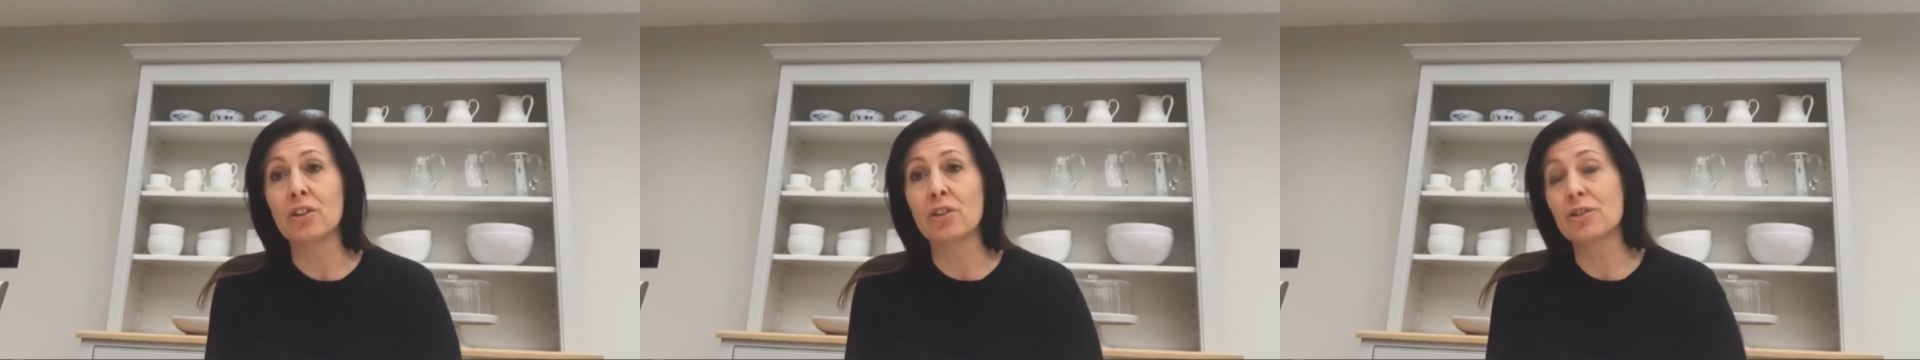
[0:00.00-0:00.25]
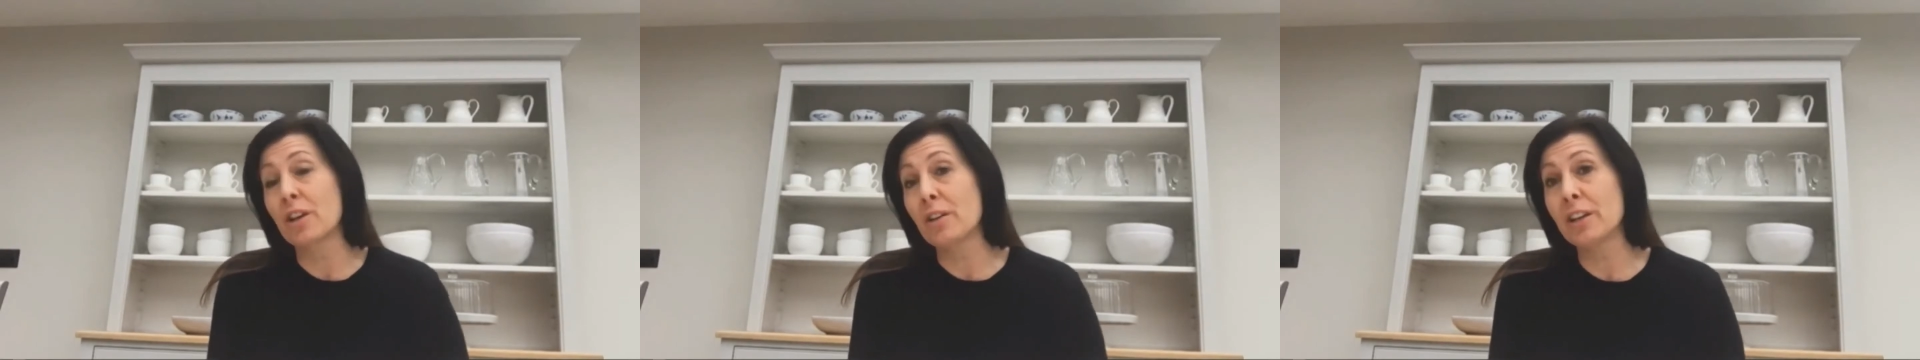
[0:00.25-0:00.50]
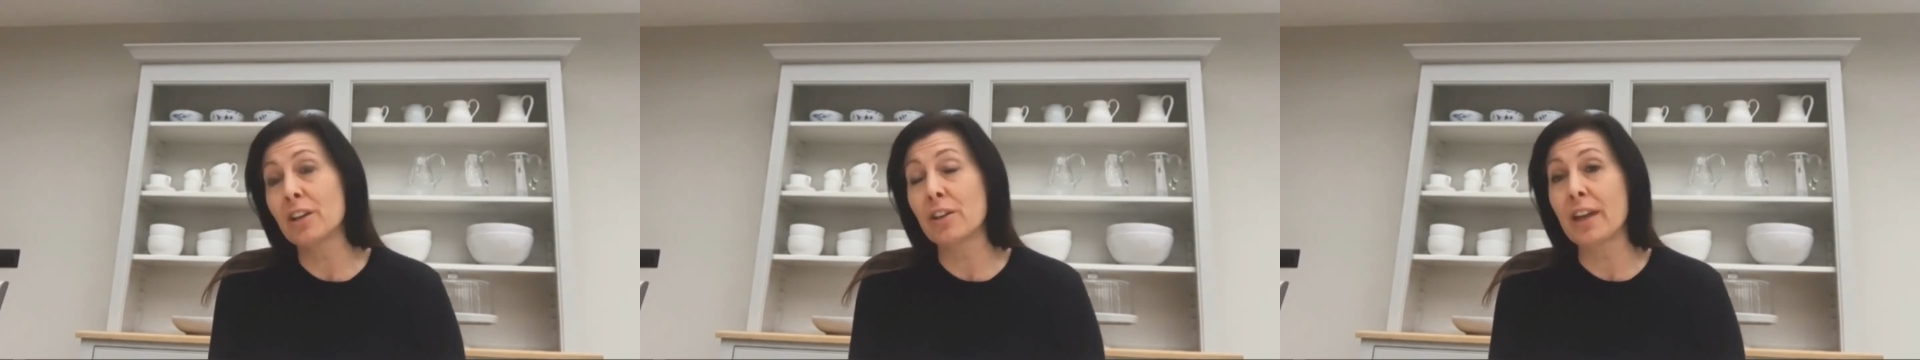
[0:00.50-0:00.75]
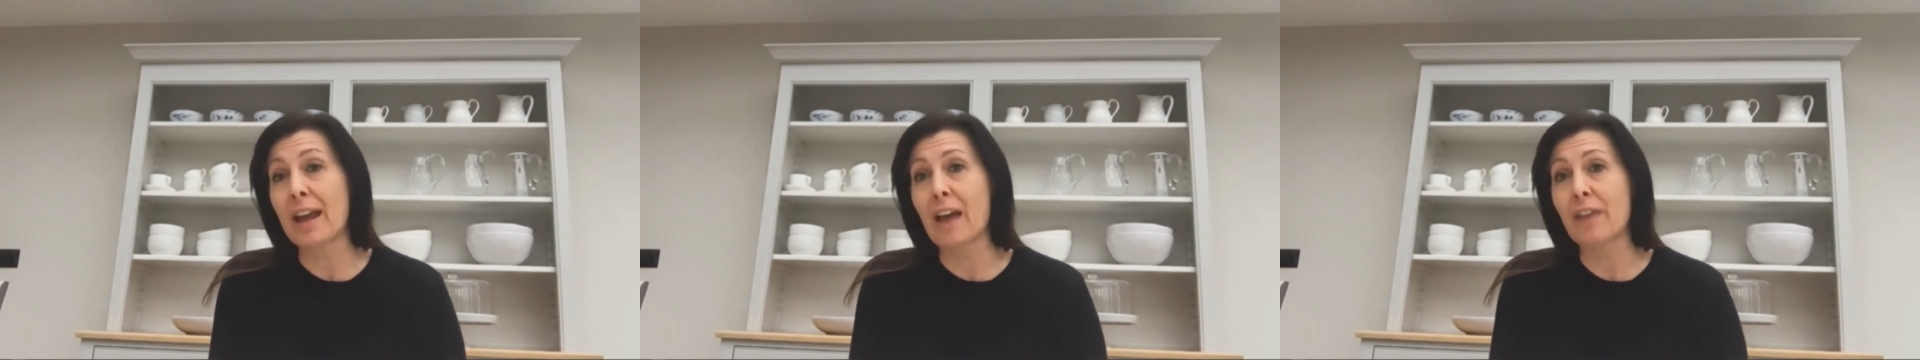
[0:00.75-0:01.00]
Not only are
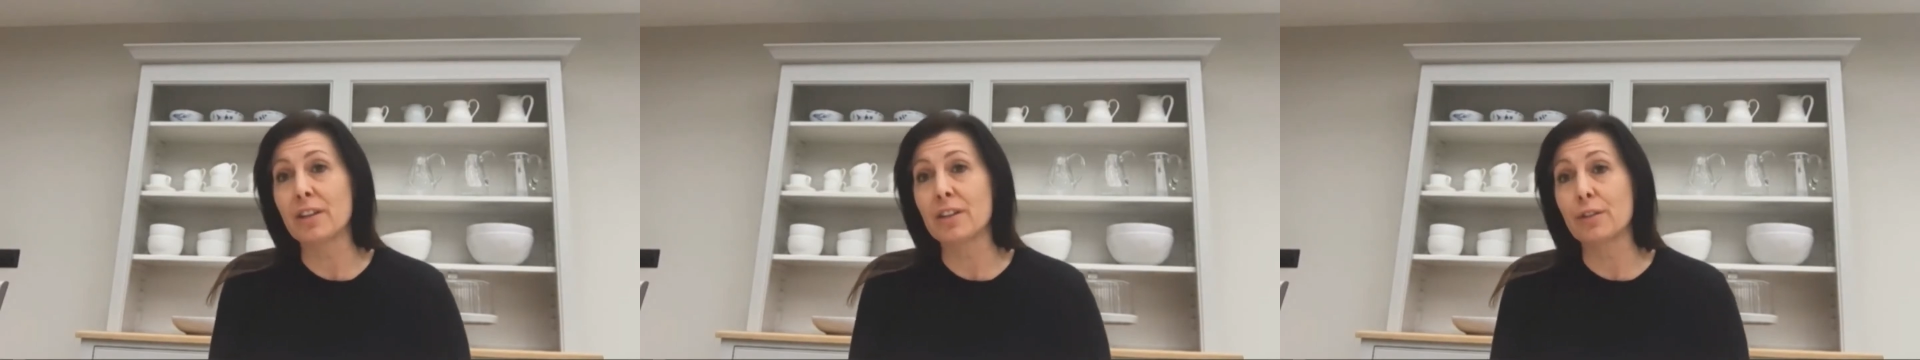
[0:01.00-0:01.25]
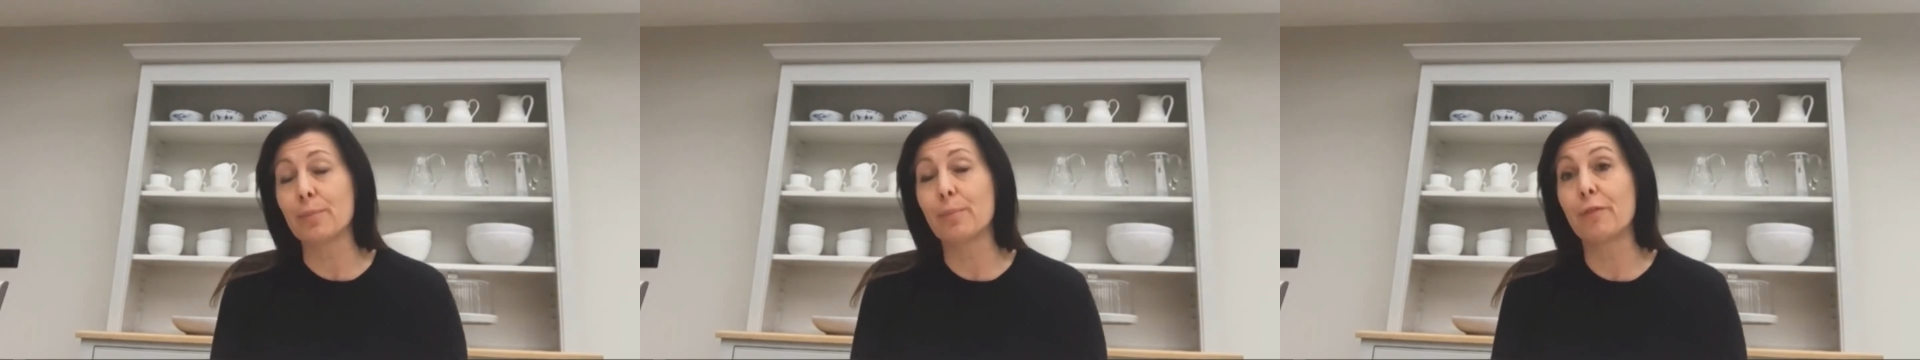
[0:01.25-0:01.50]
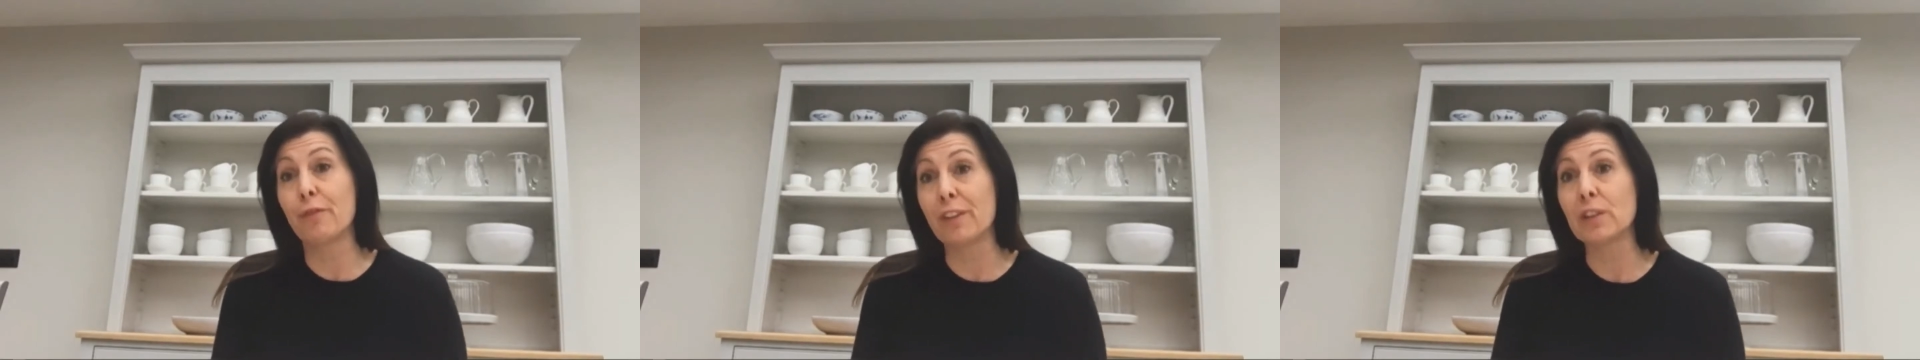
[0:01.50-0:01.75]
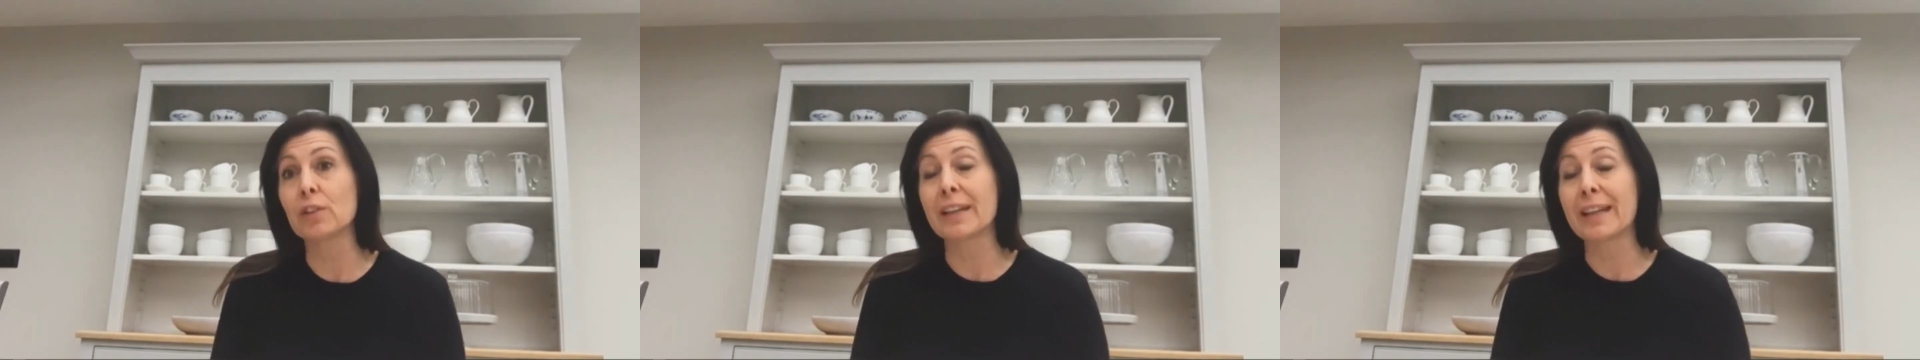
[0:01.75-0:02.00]
they having to
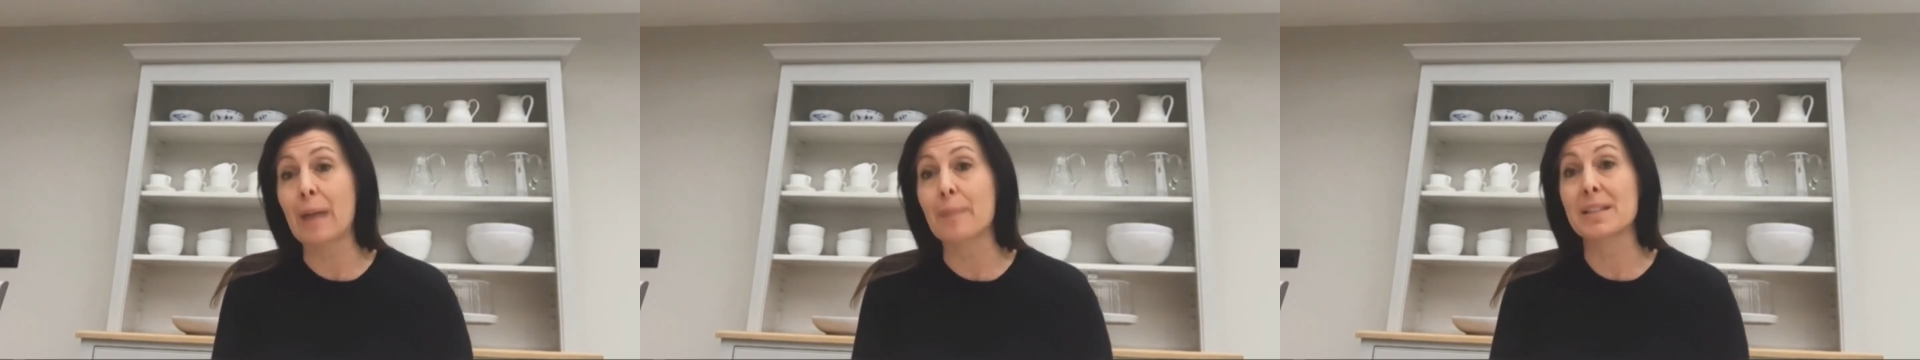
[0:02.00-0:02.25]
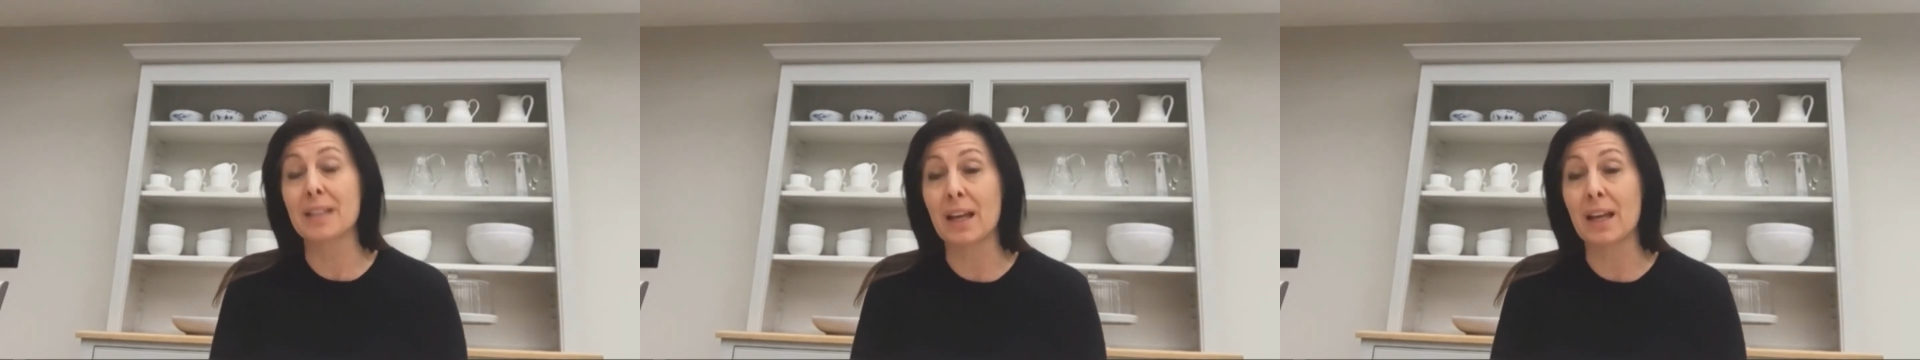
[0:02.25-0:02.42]
fill the gaps